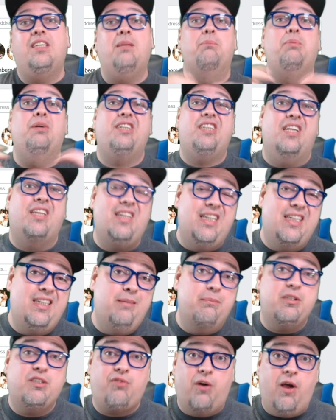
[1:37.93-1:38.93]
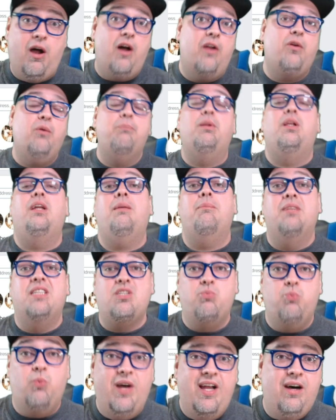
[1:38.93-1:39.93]
A bunch of themes for AutoBleem
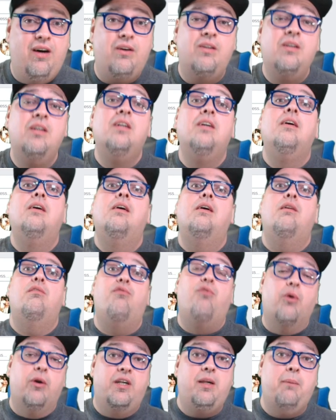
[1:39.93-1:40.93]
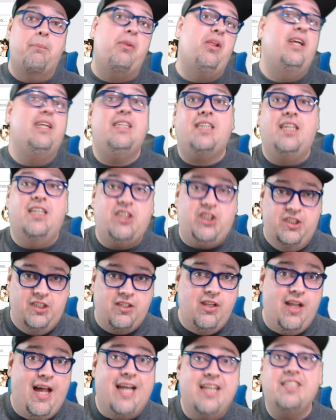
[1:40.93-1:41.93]
as well for your PlayStation
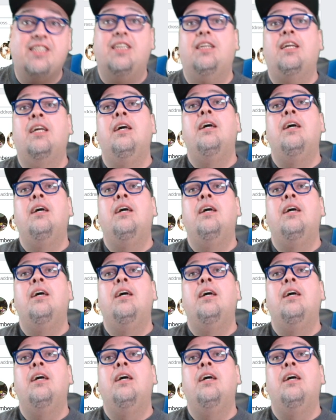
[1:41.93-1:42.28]
Classic.